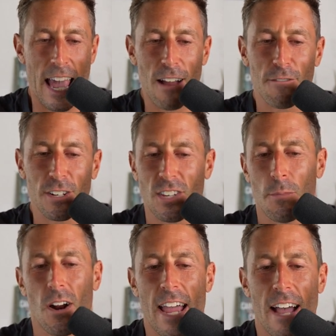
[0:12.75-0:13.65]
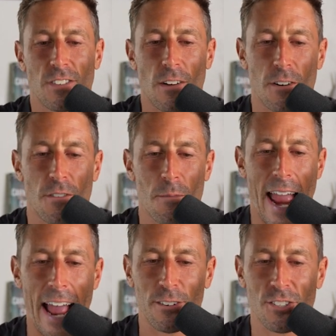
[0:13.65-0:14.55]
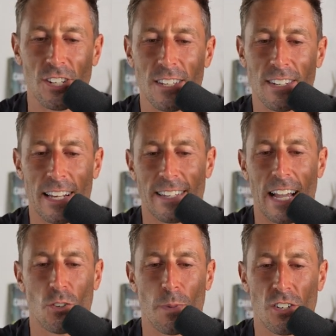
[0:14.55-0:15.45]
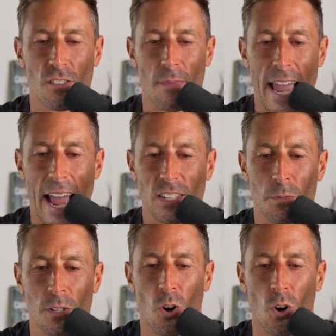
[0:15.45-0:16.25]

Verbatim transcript: Every summer, I have suffered from allergies and exacerbation of my asthma.